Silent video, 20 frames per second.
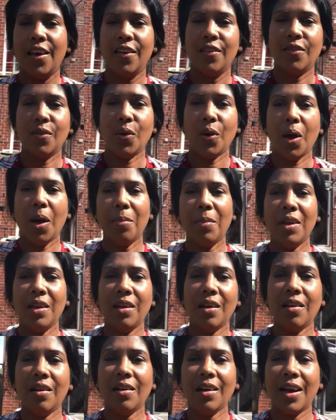So come on
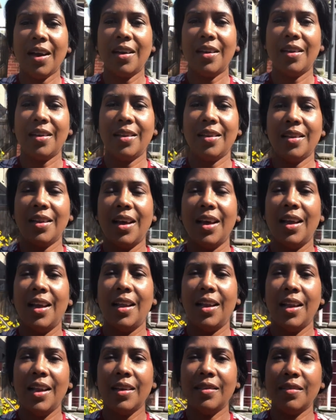down and
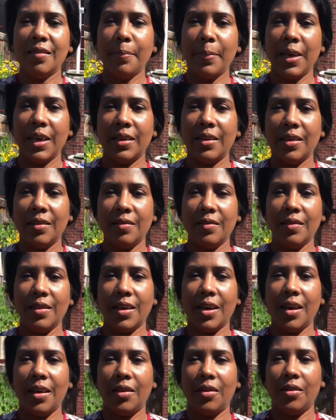let's make this
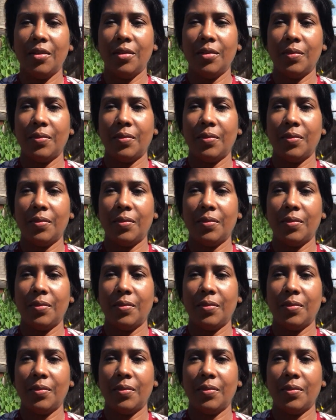together.